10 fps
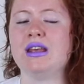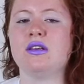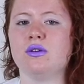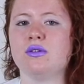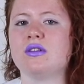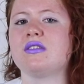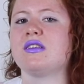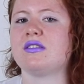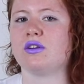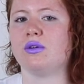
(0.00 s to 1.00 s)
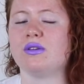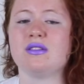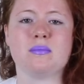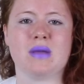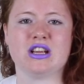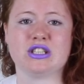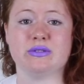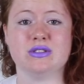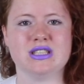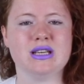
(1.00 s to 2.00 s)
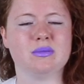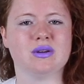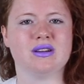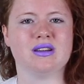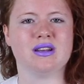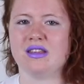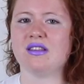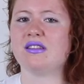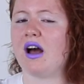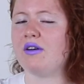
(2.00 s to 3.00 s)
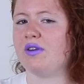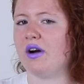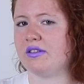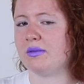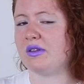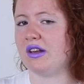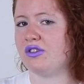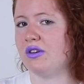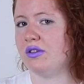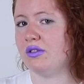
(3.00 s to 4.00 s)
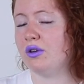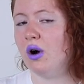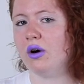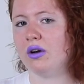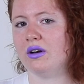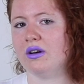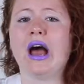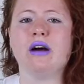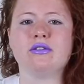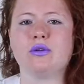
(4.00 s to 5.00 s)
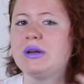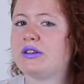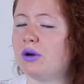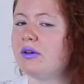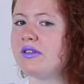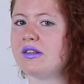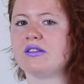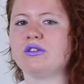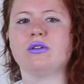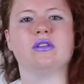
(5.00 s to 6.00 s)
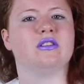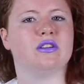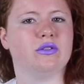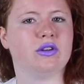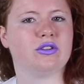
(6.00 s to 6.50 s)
He uses this doll as a makeshift demon. This is how far his obsession has gone. However, we don't see this doll on the TV